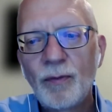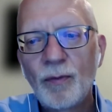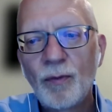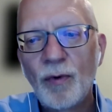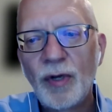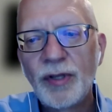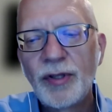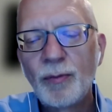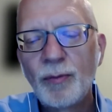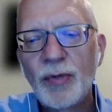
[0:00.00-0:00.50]

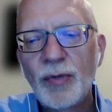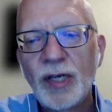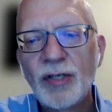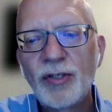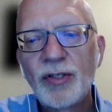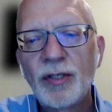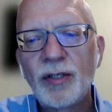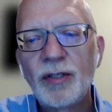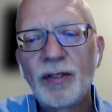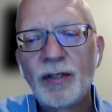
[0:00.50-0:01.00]
what the
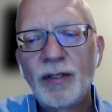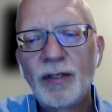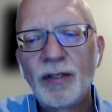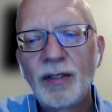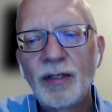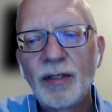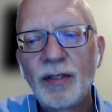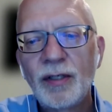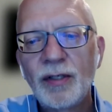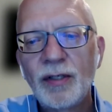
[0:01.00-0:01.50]
patient
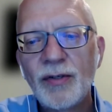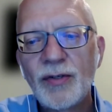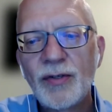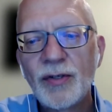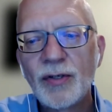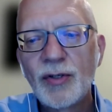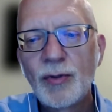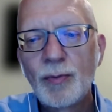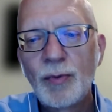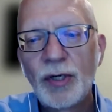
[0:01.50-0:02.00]
is
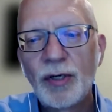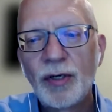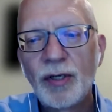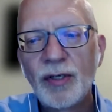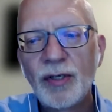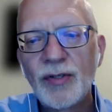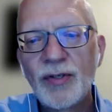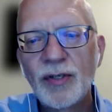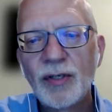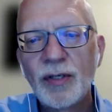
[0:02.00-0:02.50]

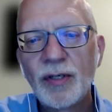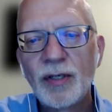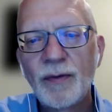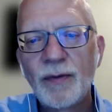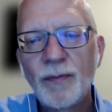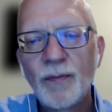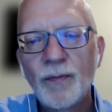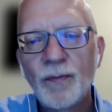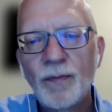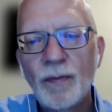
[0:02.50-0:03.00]

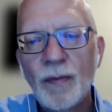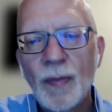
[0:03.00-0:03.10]
experiencing